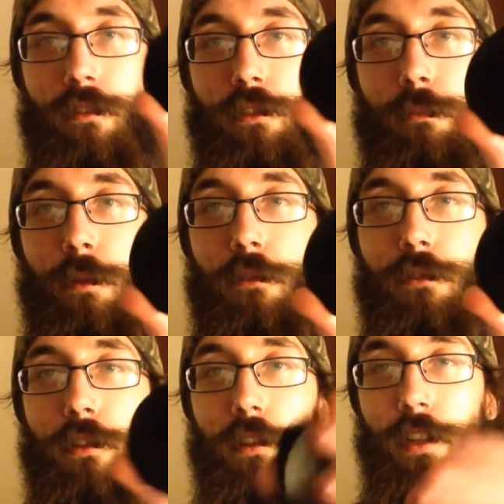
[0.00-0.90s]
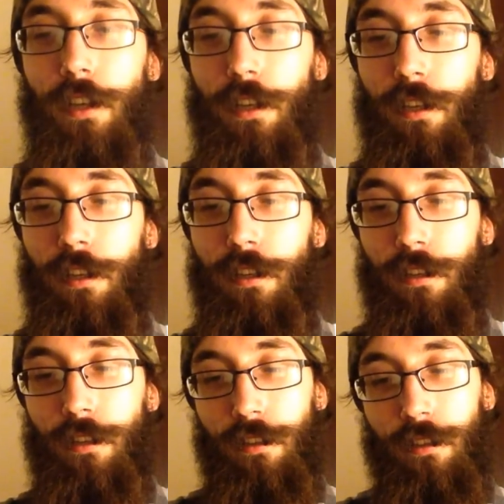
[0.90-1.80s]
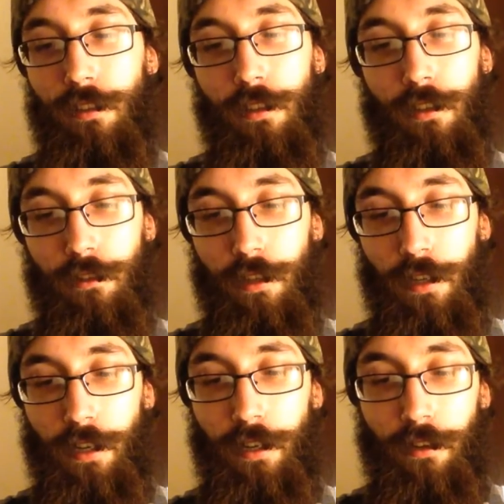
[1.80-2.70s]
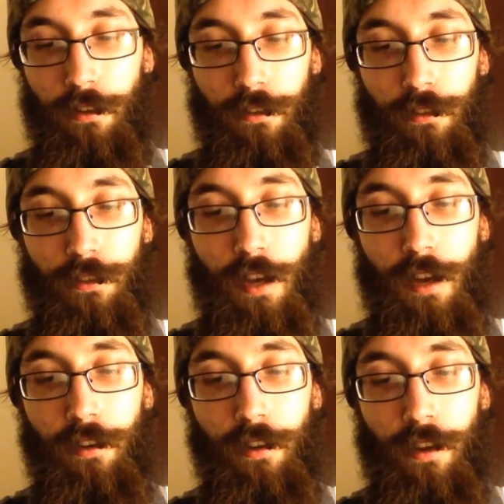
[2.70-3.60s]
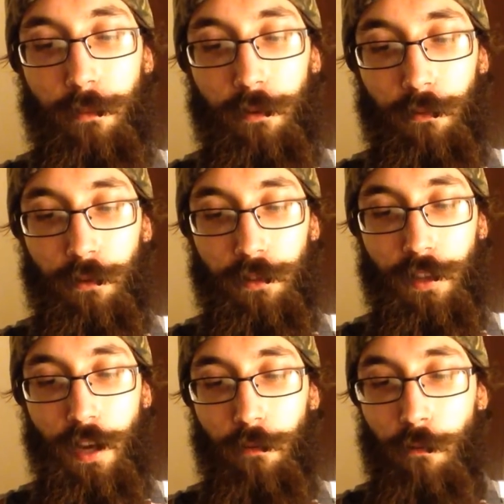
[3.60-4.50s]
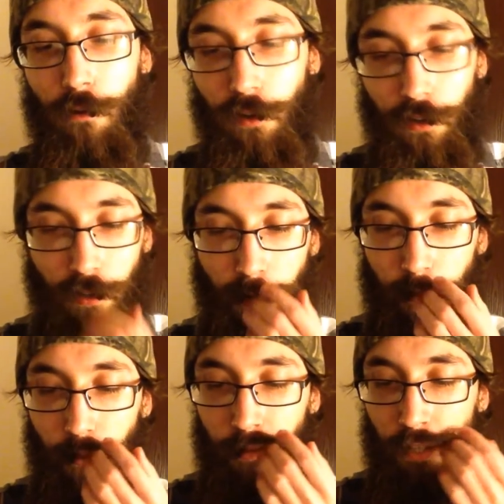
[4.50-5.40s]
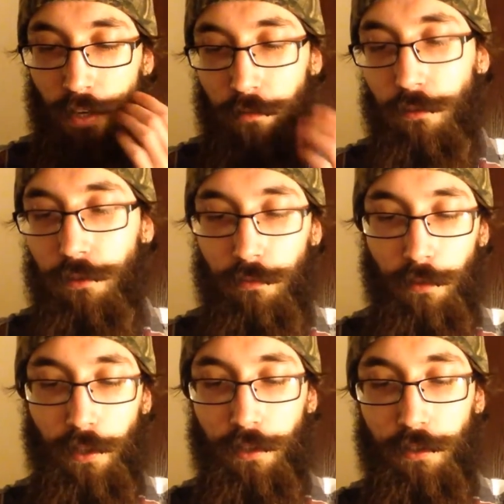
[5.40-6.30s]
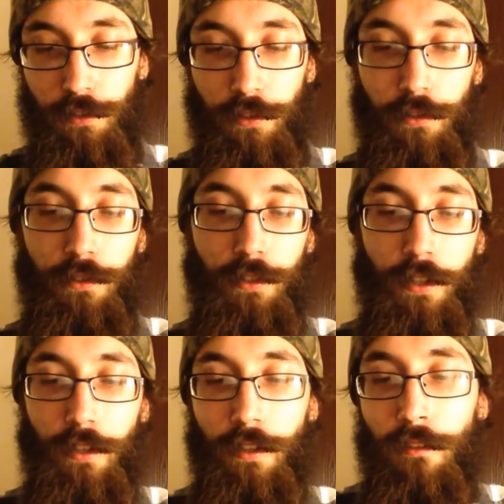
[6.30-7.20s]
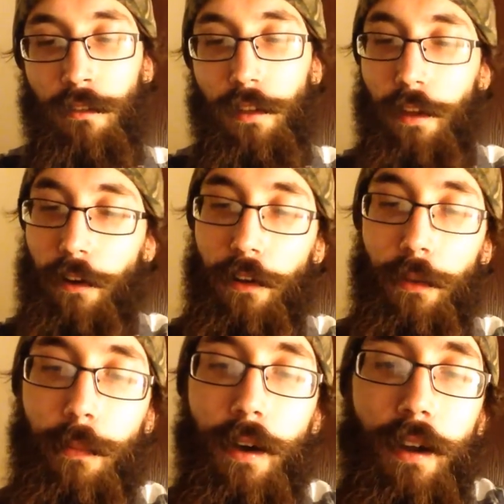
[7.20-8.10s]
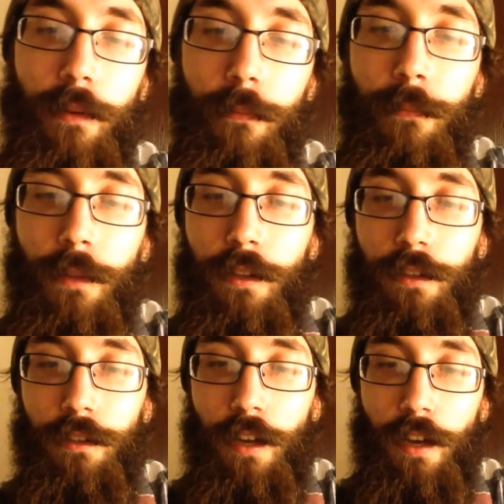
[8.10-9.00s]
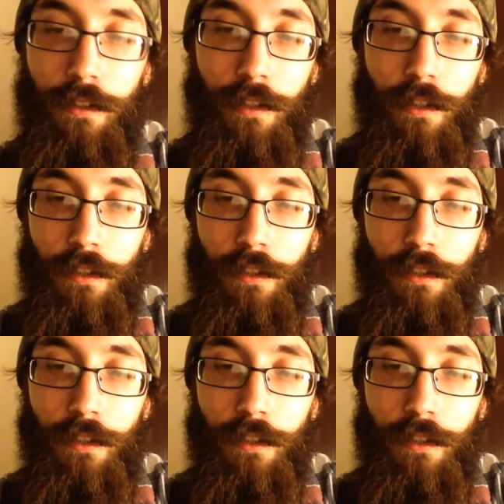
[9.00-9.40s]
disposal lid, okay, side label, side warning label, General Swedish Snus. Then on the bottom, you got